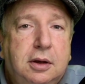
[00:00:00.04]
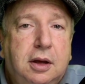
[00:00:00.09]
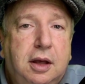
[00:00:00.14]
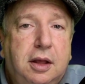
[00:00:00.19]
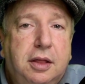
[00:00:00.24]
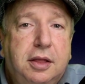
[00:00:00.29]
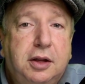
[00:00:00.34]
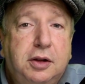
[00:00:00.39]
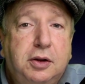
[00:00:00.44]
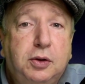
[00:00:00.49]

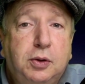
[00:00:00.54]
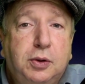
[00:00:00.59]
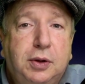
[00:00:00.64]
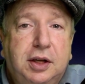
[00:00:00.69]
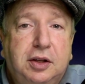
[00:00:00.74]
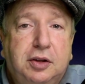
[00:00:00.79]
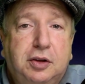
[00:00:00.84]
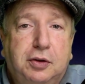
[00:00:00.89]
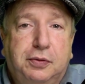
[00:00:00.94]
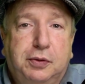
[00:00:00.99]
The new
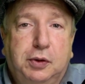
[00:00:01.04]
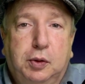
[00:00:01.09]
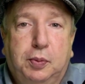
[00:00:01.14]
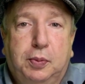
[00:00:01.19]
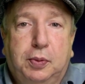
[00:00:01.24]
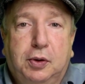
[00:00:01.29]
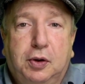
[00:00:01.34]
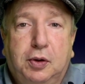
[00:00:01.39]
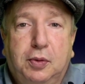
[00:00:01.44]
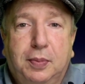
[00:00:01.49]
Interview
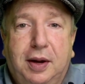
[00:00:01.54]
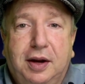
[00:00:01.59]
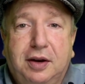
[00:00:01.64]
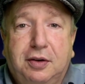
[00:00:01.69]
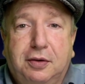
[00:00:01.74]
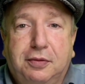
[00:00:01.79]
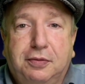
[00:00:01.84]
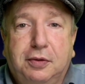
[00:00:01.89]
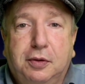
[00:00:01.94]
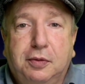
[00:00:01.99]
Pro
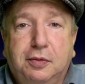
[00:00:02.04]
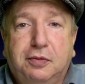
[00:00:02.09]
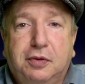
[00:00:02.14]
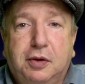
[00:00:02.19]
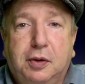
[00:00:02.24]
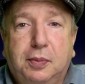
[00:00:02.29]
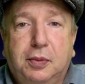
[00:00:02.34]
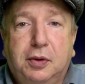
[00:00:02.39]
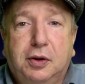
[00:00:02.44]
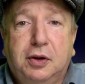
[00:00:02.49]
microphone
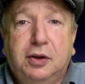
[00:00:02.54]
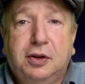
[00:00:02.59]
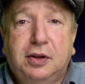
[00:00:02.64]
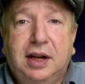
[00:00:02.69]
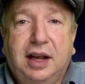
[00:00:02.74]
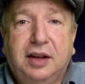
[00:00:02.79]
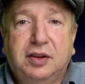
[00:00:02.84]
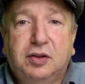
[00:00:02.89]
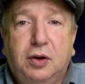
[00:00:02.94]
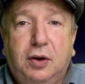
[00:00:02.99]
from Rode
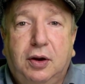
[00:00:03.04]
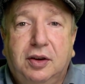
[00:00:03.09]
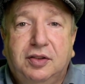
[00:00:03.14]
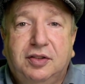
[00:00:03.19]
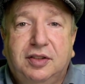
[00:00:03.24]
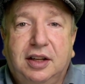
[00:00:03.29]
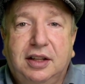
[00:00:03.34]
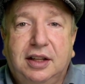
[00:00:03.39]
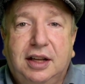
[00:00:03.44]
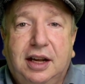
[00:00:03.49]
has caused
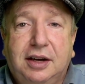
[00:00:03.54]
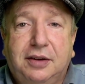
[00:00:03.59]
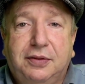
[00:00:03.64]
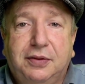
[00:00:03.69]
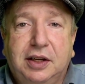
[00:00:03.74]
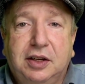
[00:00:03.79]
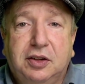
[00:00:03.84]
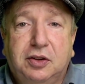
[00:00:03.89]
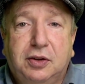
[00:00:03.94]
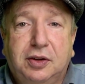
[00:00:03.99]
a lot of
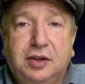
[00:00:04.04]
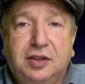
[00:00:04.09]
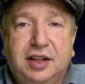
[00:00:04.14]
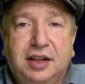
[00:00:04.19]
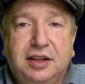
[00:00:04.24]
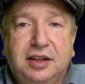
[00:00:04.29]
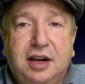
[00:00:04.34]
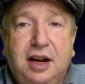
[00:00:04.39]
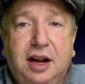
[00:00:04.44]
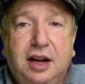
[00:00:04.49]
interest
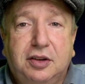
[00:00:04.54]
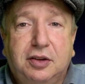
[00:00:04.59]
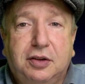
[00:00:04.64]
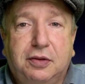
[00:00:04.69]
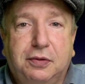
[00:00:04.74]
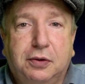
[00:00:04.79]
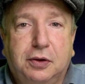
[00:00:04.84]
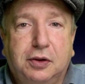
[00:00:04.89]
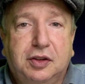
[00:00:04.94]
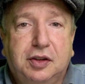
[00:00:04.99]
and
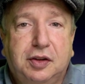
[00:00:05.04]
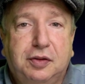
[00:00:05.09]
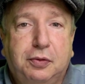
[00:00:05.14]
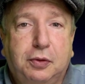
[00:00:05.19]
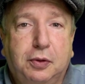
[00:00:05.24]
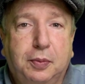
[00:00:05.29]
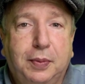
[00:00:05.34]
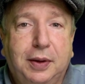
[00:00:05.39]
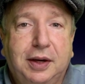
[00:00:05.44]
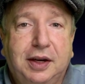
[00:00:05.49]
controversy
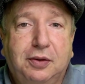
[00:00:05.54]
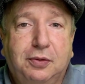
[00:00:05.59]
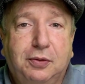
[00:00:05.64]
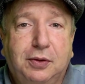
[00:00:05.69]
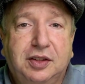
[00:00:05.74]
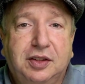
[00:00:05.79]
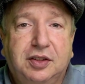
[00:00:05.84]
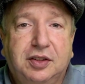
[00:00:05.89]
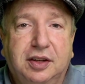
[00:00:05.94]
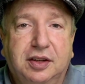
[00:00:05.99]
for many
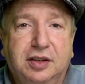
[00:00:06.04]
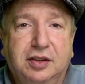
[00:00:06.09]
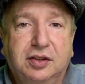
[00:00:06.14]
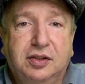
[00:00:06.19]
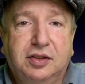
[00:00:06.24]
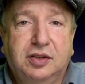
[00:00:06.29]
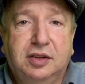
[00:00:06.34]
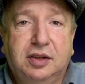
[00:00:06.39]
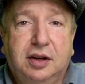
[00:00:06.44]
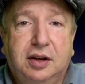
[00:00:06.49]

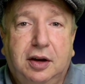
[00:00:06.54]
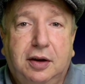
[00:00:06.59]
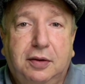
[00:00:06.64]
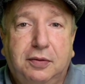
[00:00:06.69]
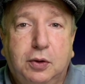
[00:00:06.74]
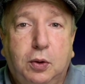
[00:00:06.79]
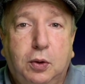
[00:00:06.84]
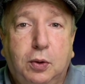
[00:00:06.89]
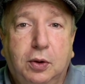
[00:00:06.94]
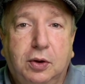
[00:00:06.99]
reasons. Of
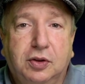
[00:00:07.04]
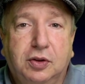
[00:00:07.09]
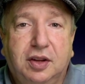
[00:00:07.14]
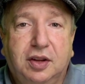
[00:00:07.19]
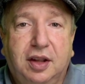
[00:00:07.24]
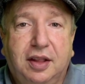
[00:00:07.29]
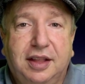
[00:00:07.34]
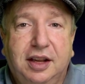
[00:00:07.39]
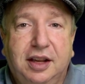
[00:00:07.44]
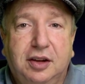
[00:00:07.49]
course,
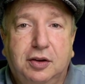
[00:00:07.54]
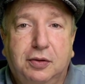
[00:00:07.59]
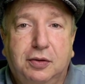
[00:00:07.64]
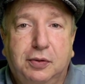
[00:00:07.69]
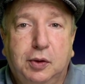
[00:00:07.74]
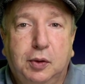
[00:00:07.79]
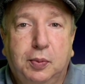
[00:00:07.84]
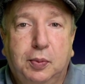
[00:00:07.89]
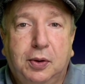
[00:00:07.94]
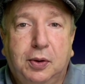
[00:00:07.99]
the
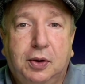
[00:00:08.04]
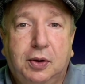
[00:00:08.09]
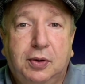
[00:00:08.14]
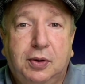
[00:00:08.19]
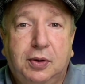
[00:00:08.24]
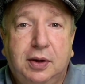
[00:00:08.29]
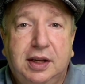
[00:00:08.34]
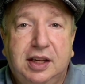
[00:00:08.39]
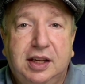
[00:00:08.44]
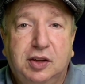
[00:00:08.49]
Interview
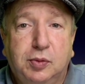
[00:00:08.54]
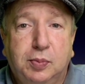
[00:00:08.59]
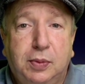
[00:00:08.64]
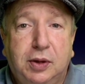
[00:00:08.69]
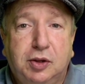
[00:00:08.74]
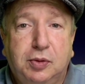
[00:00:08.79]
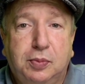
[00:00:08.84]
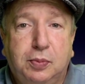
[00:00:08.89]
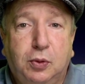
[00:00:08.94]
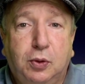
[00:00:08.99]
Pro is
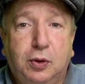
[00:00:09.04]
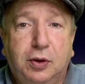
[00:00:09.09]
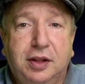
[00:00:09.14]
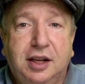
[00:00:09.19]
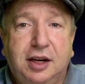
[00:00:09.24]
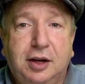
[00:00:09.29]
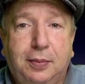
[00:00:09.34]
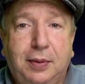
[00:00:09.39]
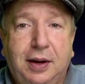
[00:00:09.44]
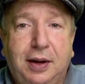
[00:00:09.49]
much more
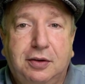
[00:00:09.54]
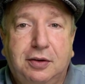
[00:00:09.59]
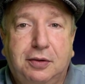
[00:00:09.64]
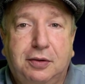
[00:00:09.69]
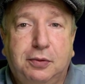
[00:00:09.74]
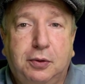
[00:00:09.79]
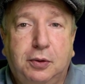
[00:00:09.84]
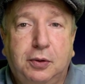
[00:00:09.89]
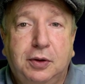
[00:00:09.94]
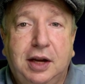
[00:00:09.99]
than a
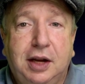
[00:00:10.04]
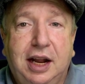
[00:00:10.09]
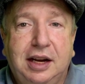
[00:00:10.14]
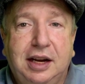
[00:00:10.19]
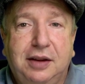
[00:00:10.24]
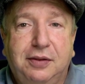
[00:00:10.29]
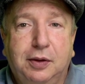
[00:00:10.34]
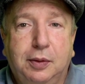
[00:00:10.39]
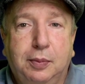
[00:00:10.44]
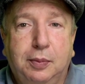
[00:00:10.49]
microphone and
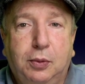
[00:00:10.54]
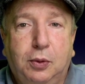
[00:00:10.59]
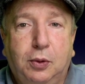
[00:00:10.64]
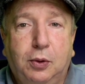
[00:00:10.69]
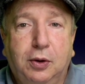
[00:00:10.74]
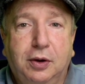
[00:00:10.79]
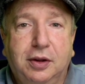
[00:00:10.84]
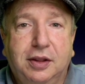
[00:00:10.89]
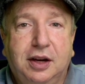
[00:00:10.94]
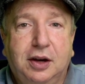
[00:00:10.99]
even
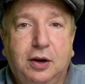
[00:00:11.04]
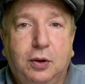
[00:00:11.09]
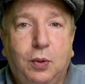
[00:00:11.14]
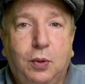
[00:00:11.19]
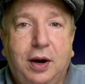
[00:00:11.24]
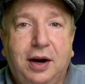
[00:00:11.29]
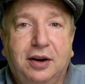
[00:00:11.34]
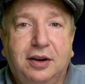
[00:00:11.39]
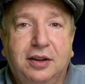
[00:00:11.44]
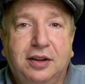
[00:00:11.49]
more than a
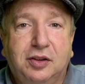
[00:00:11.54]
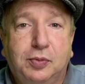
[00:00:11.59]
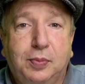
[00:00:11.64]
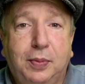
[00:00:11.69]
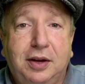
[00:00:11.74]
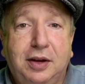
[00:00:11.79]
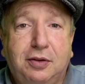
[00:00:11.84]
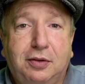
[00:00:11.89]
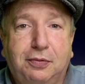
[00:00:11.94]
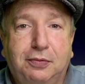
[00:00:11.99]
wireless
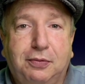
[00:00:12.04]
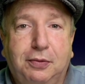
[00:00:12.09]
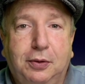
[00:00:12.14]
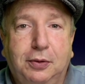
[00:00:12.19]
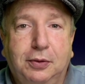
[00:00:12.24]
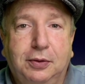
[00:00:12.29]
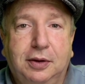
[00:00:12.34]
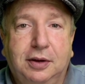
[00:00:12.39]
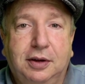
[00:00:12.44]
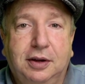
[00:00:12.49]
microphone.